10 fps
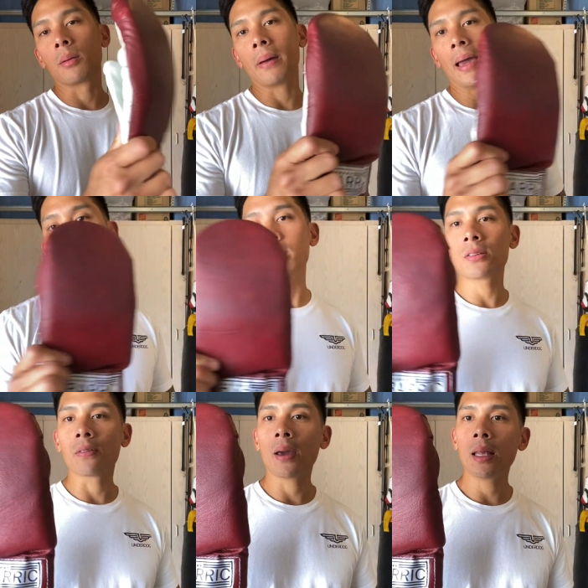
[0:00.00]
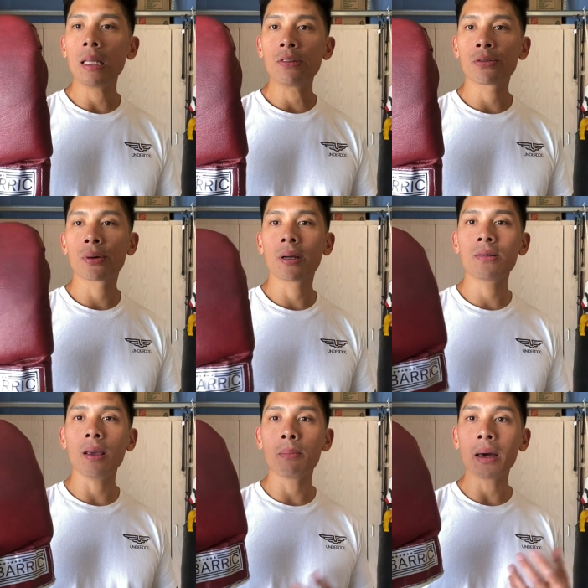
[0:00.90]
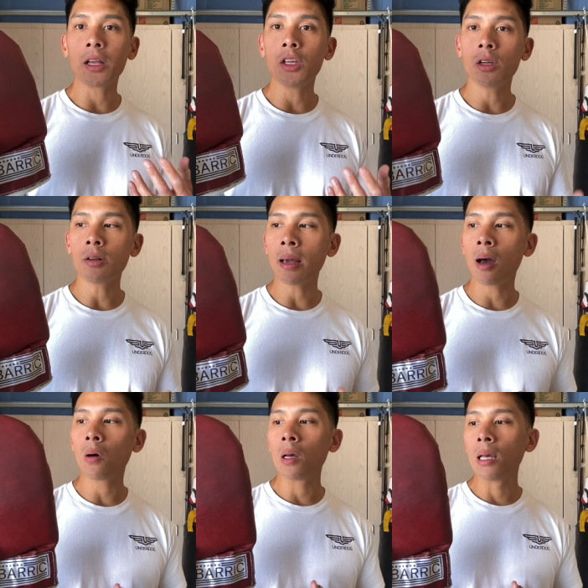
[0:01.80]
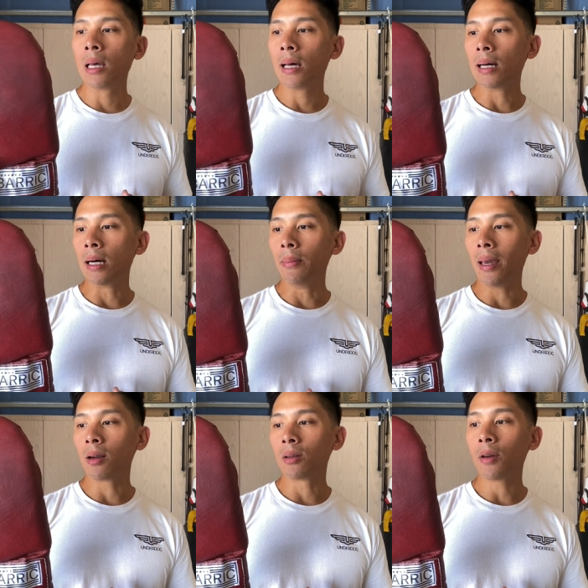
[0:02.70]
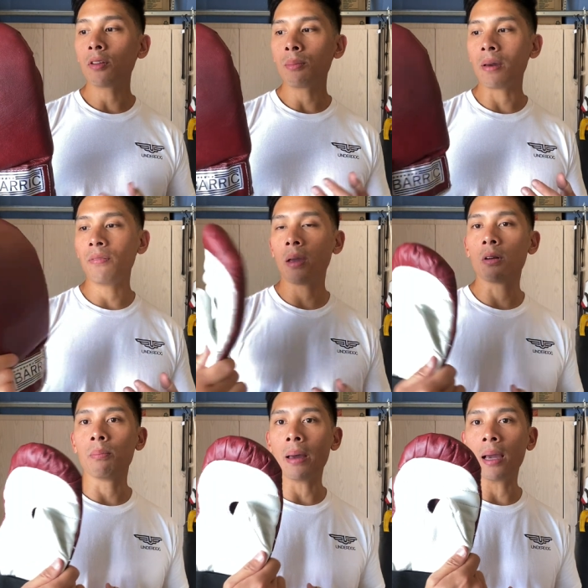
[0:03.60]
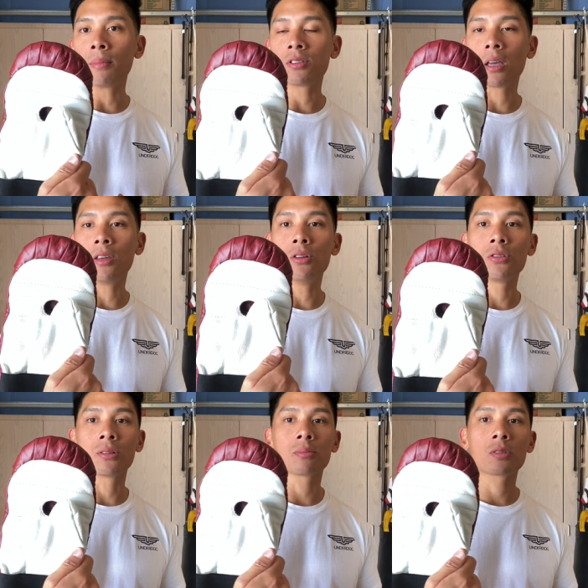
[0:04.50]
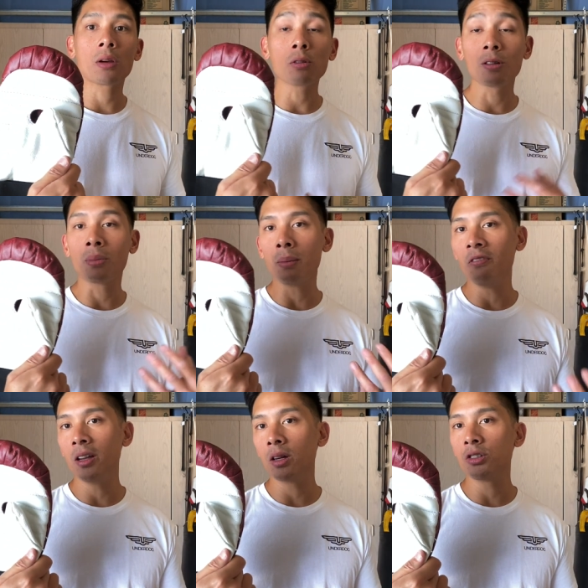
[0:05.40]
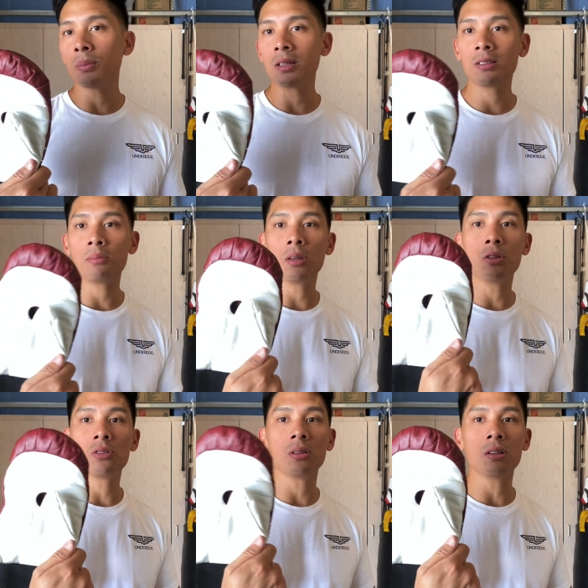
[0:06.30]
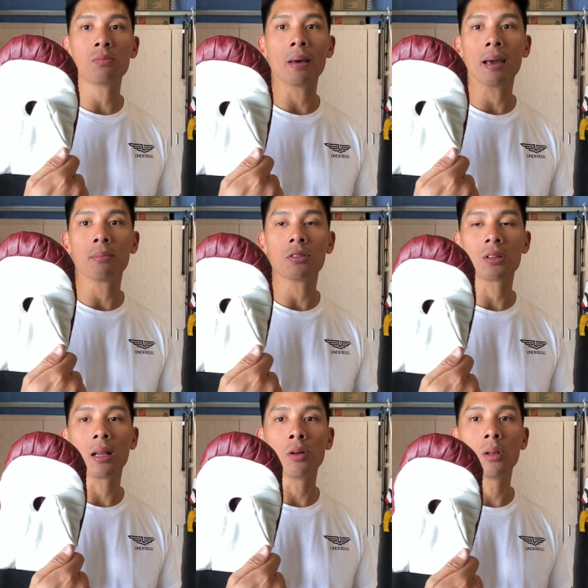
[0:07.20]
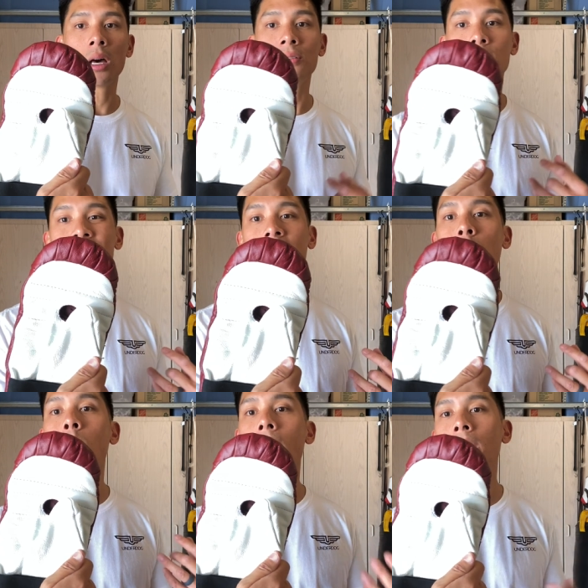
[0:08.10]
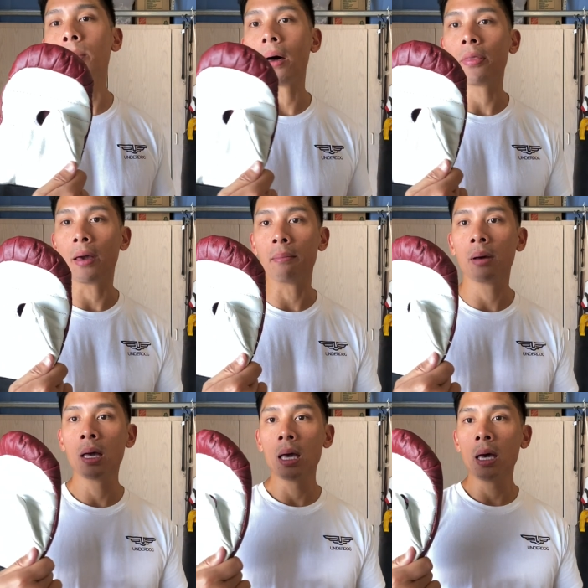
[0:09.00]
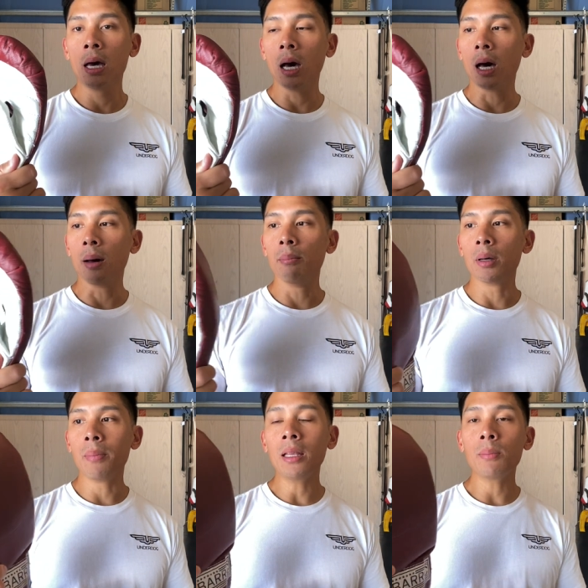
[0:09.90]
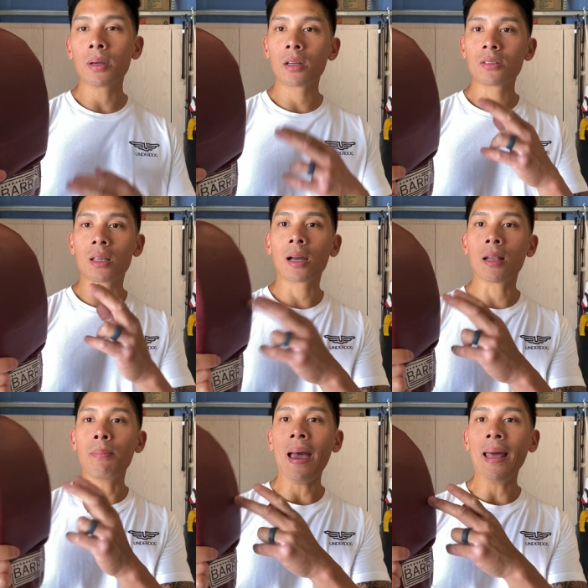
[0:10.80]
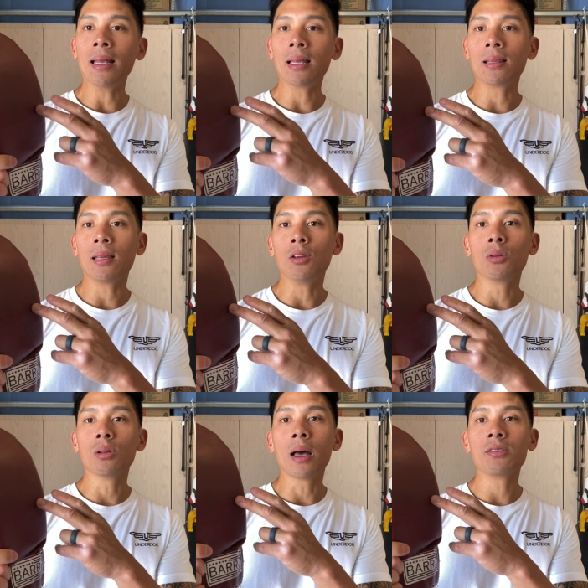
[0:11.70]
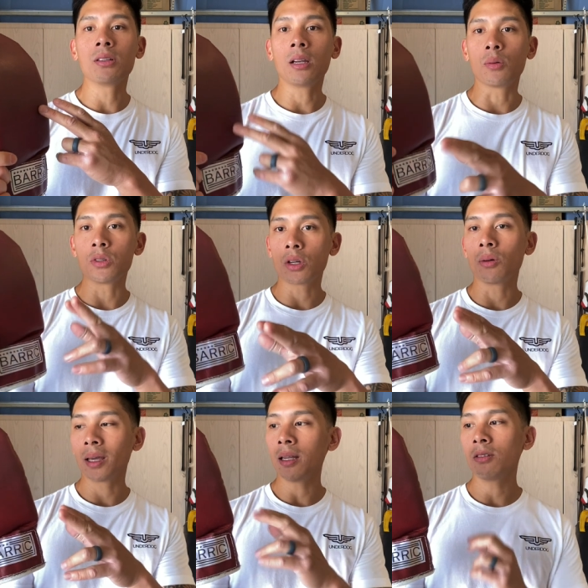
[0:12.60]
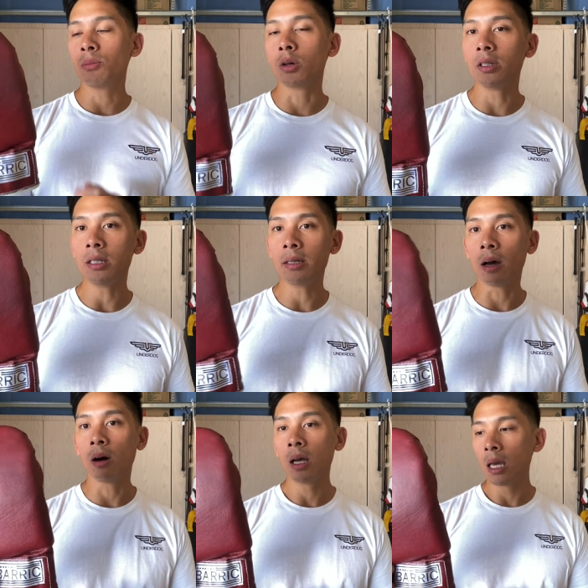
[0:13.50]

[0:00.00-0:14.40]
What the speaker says: bag mitts. I've had these for, I'd say, about a year now, and are definitely my favorite bag mitts I use. In several of my videos, you might see me using these bag mitts, and I know a lot of you have inquired about them, but mainly because of the kind of padding that they utilize in here, which I'll get into more detail.